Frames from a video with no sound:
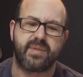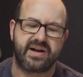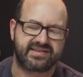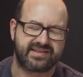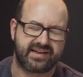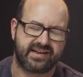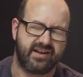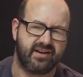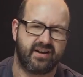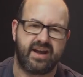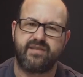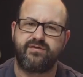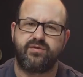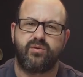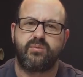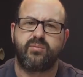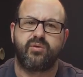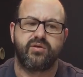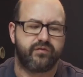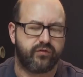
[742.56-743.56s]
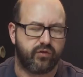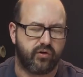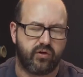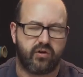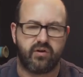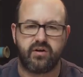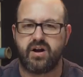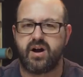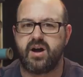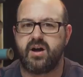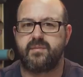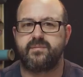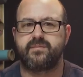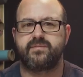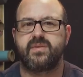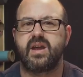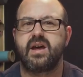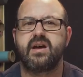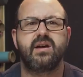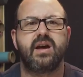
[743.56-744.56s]
basically an you know, f1.4 um,
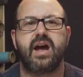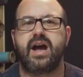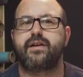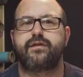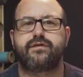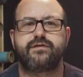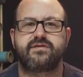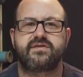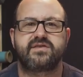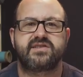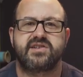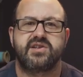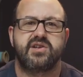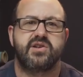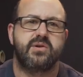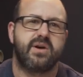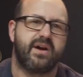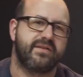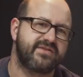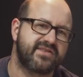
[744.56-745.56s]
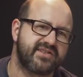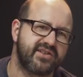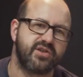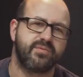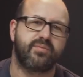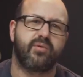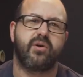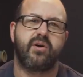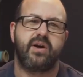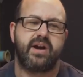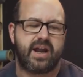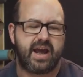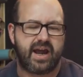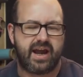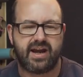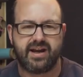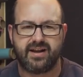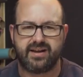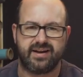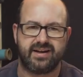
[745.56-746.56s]
F2,
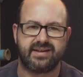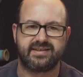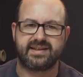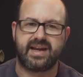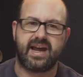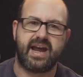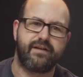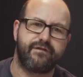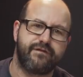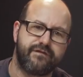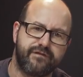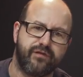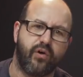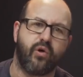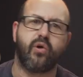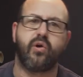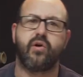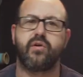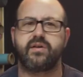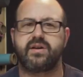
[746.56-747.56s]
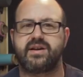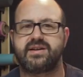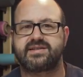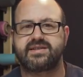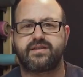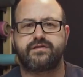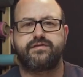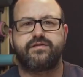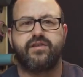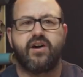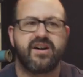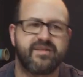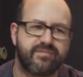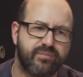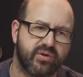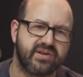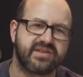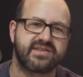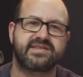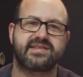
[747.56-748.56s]
F2.8, and it's F4, and then it's
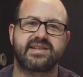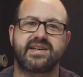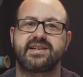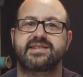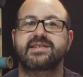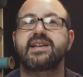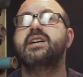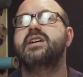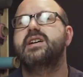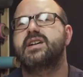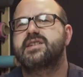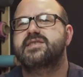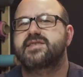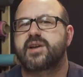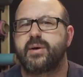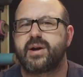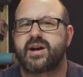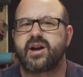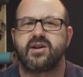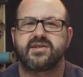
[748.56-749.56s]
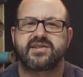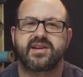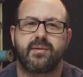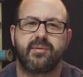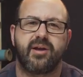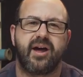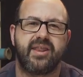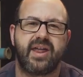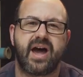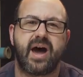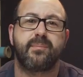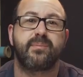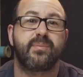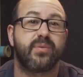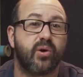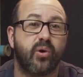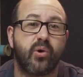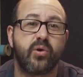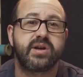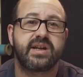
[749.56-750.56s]
F5.6. So it goes up like that.
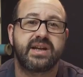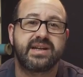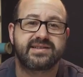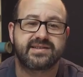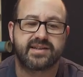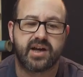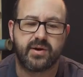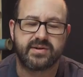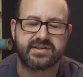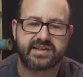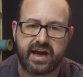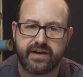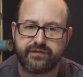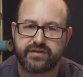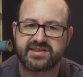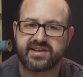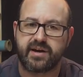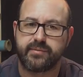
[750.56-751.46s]
But all you need to know is every